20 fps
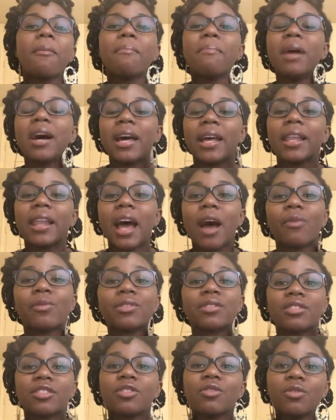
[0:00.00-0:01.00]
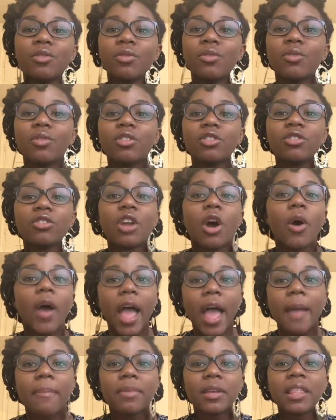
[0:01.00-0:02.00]
But I was still,
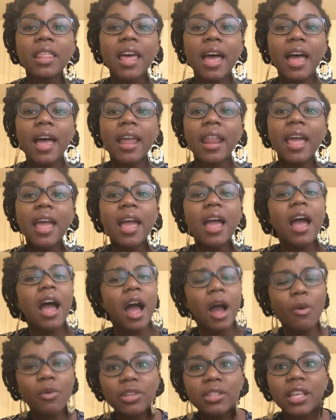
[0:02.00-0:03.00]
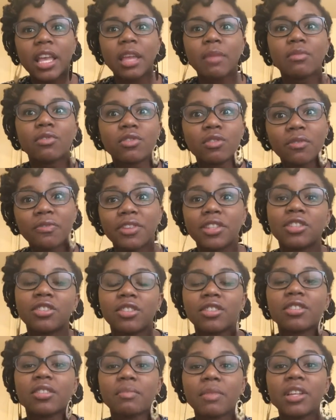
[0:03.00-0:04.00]
happy that I was able to finish
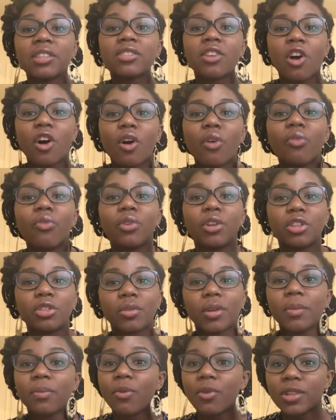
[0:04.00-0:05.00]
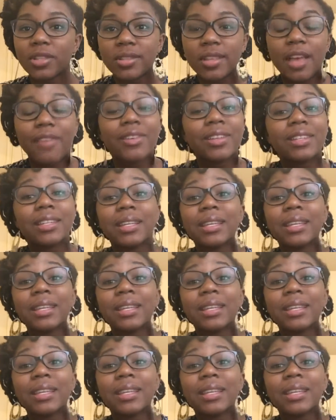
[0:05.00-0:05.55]
the semester off with a 3.7.